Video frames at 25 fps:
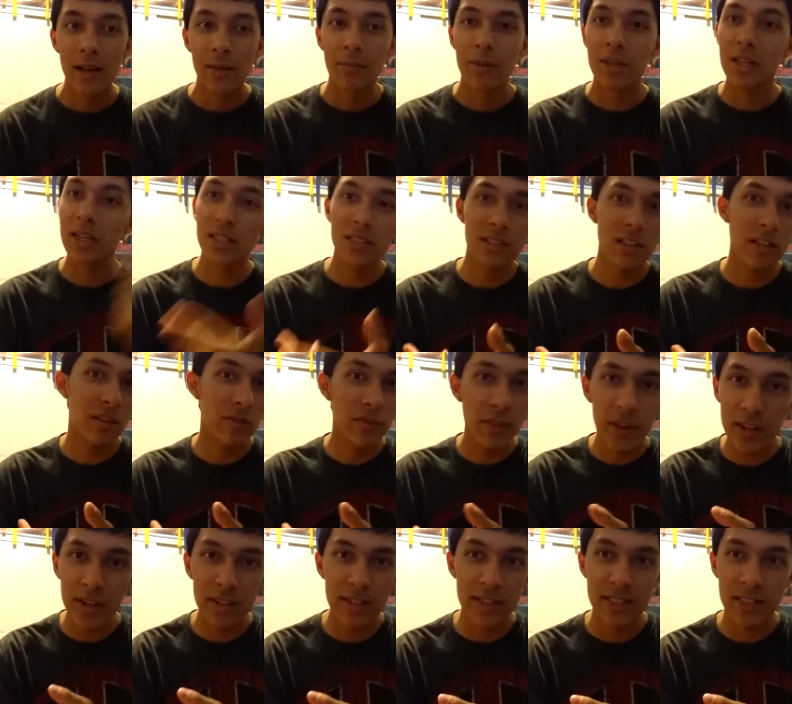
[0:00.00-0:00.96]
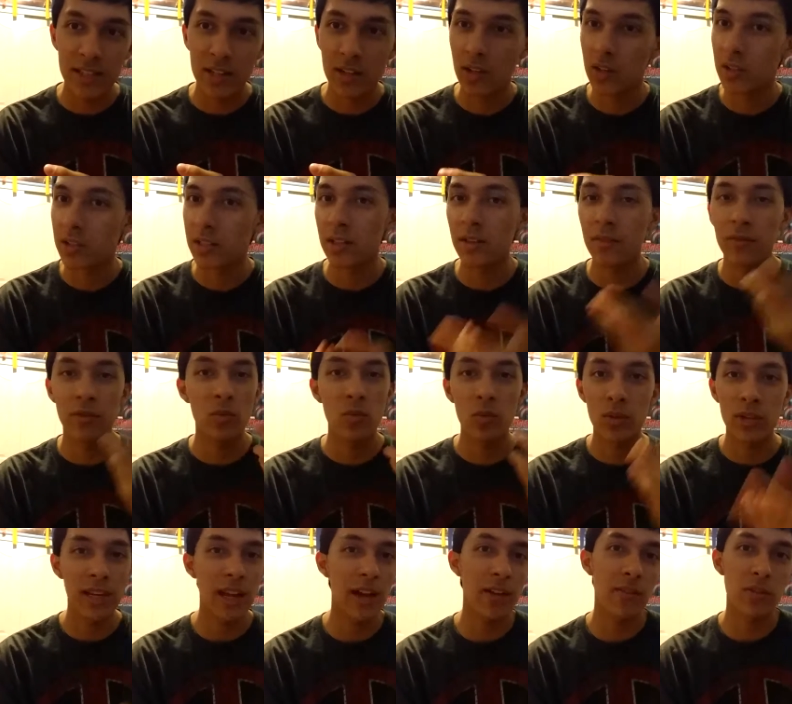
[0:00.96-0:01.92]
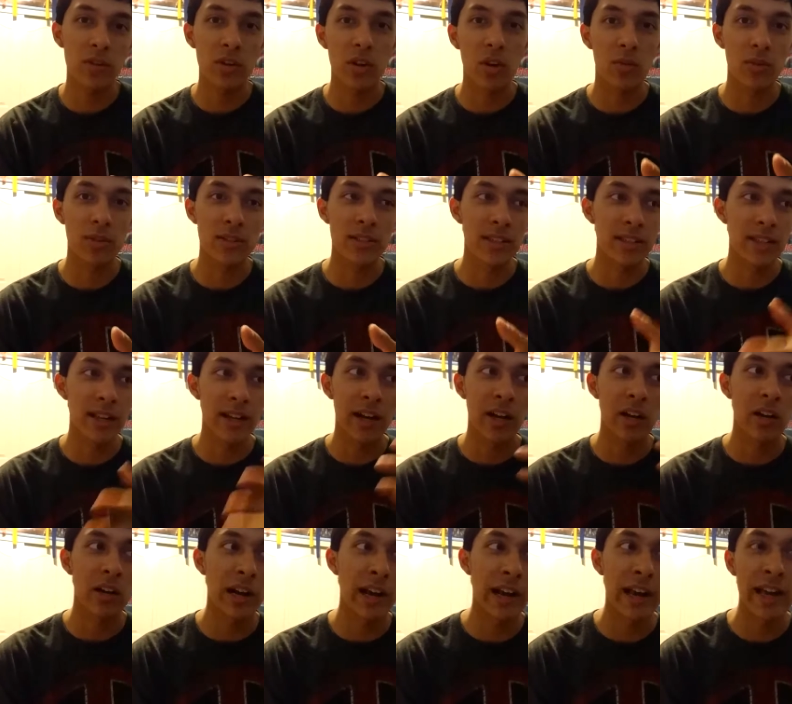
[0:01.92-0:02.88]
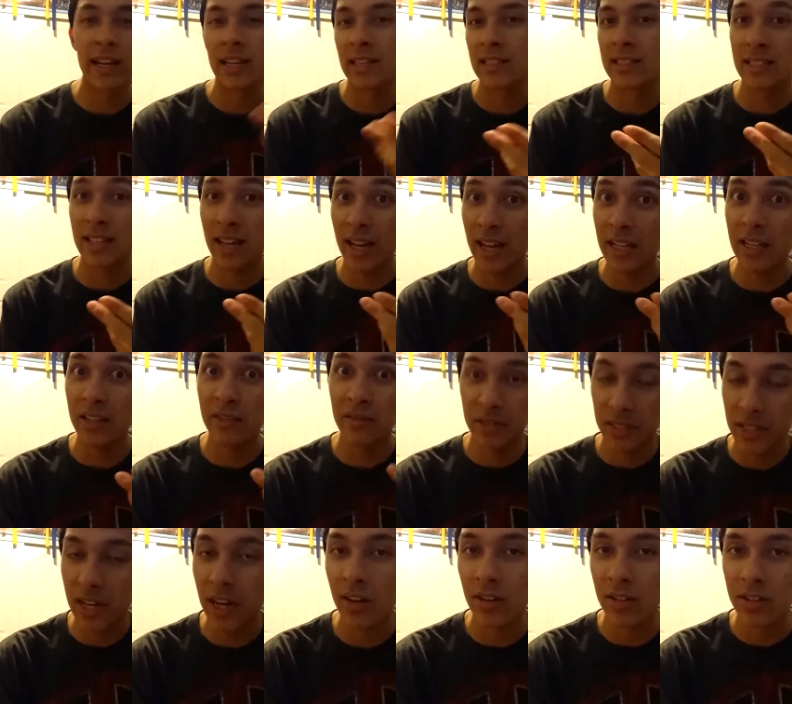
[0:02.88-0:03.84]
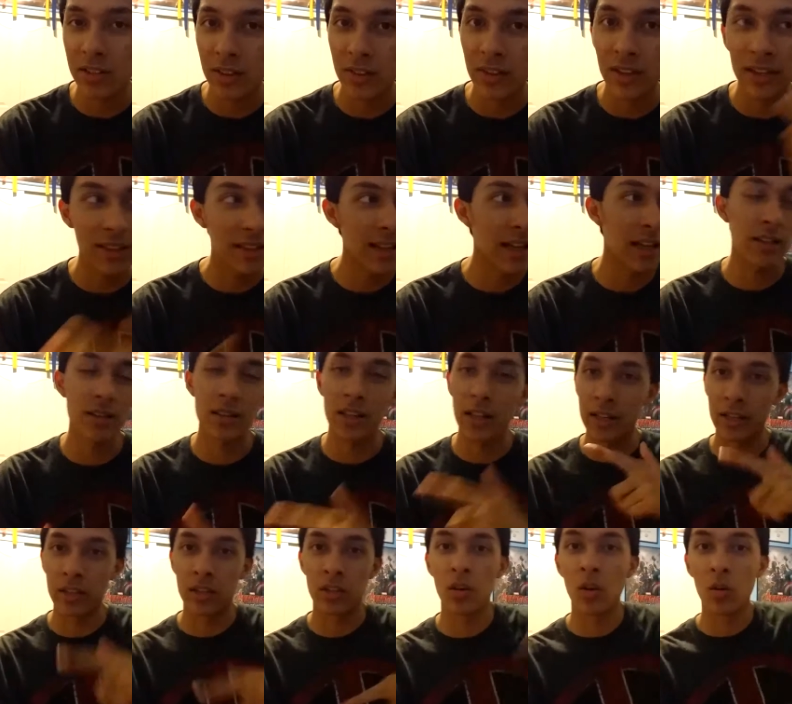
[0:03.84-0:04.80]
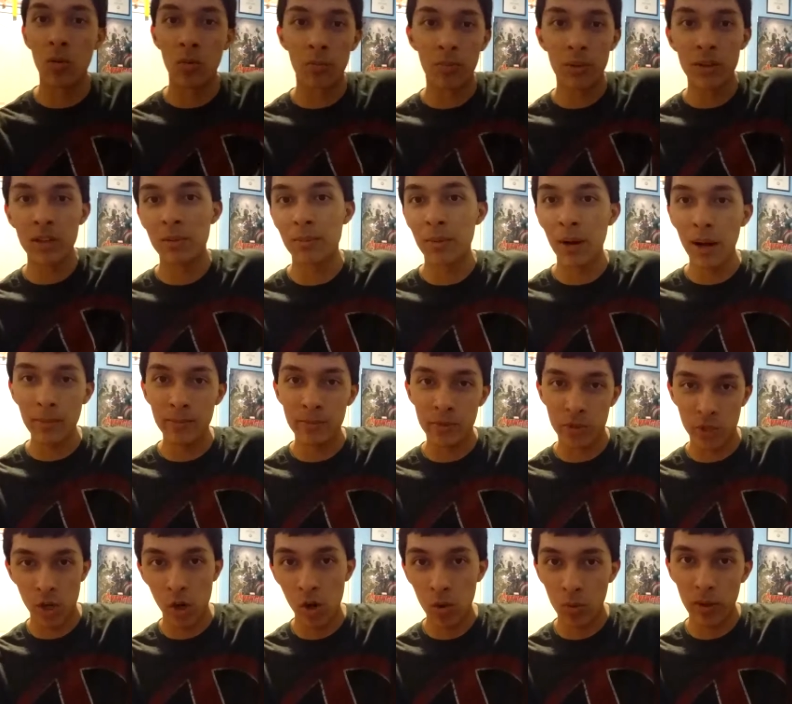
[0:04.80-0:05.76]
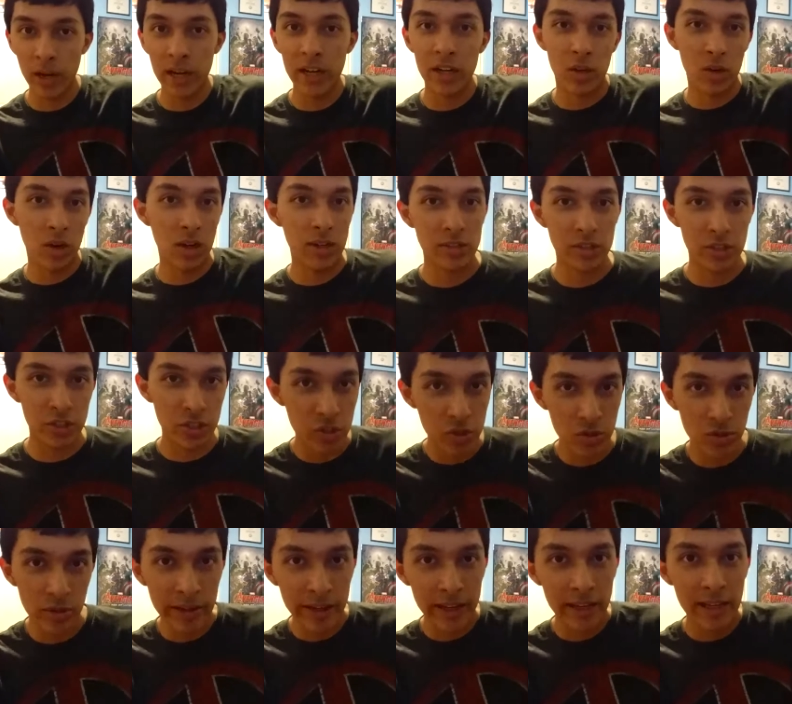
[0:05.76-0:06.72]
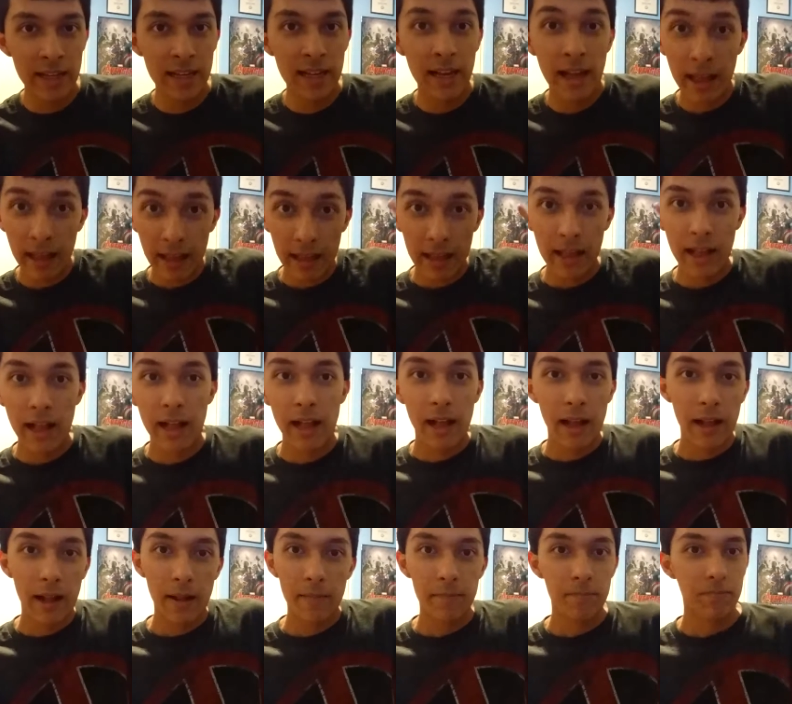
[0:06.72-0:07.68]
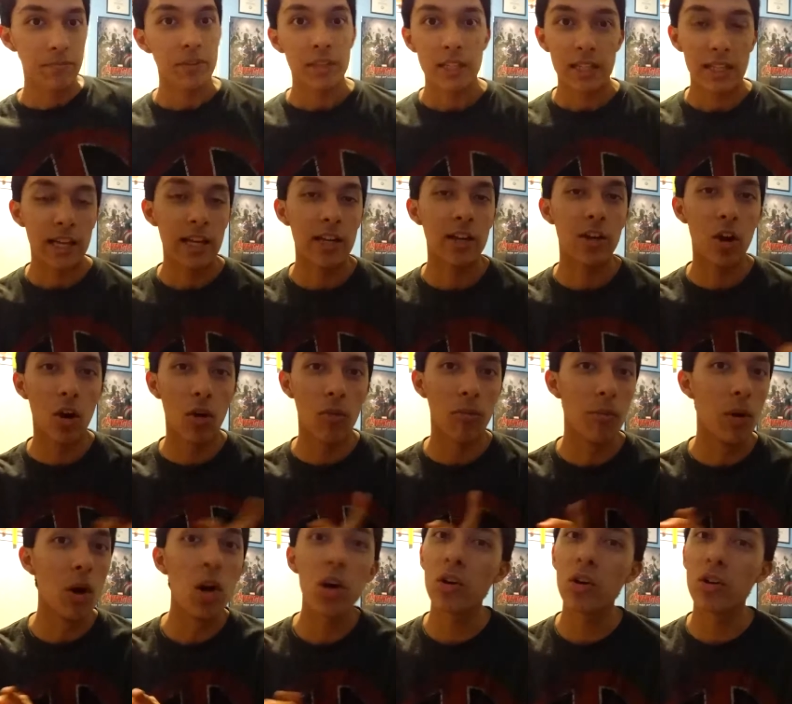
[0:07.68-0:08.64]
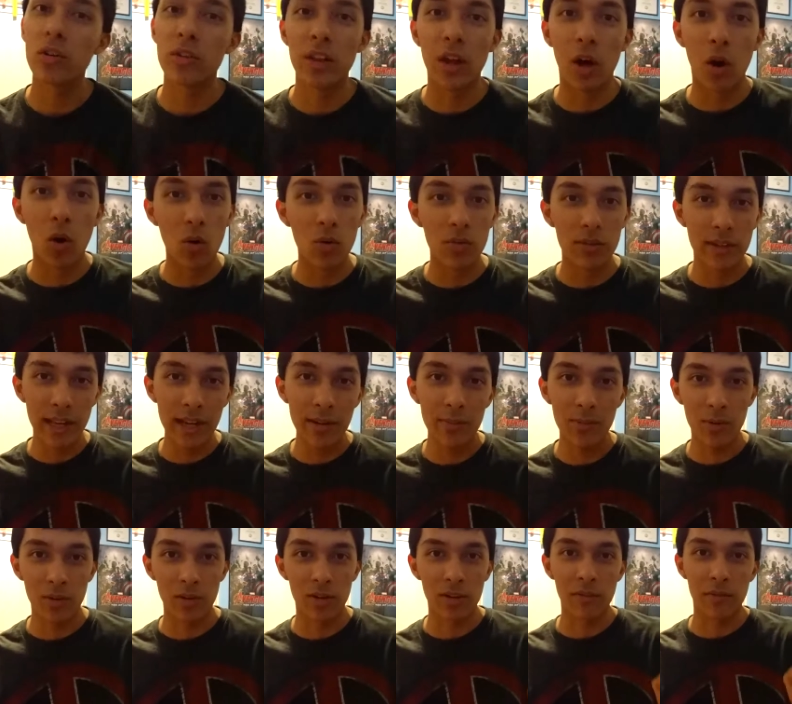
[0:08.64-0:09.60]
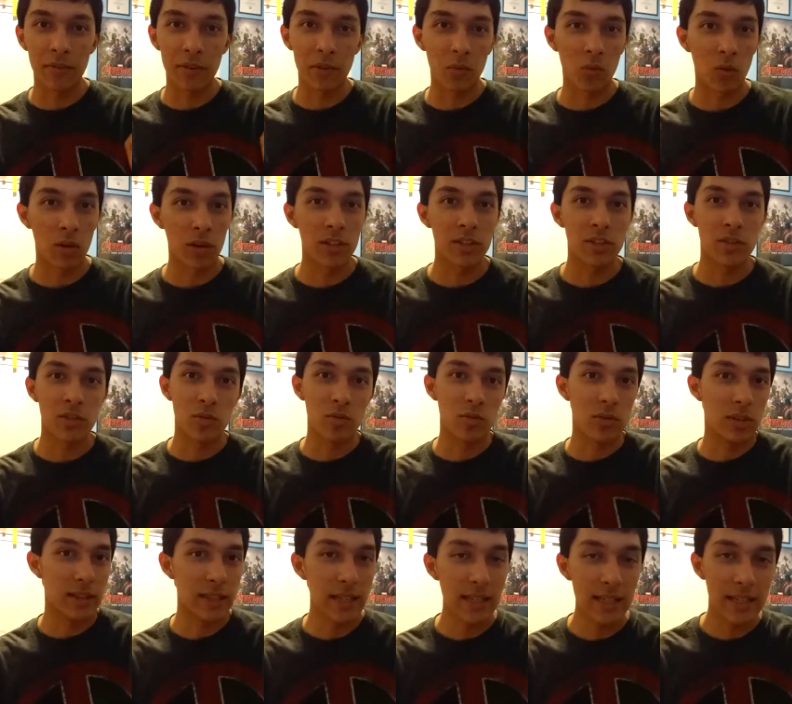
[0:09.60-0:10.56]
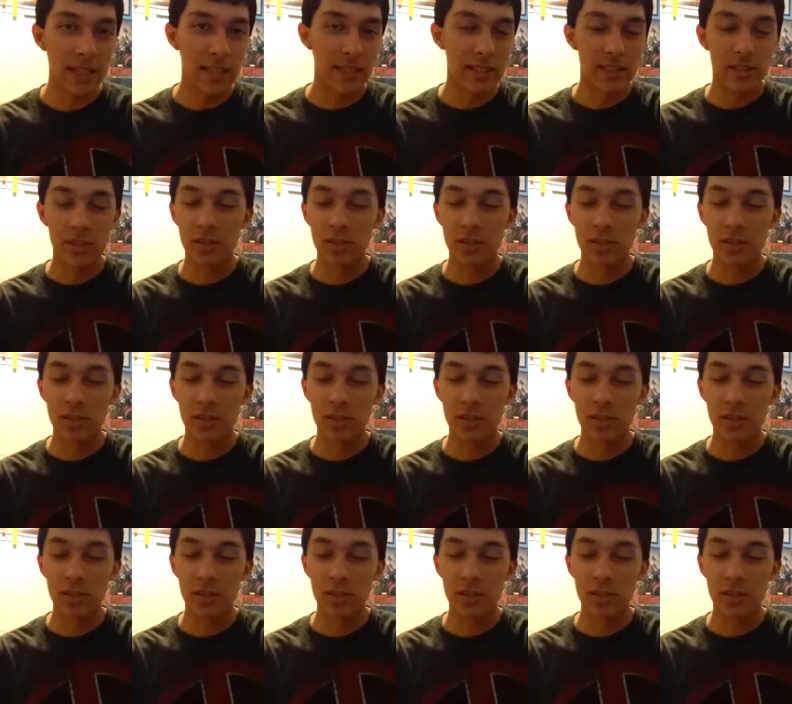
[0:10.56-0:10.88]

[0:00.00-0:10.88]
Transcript: Because it's very secretive, you would never know it's there, and it's kind of scary to think that like, Billy Bob Joe right across the street can go murder the whole neighborhood if he wanted to with ease.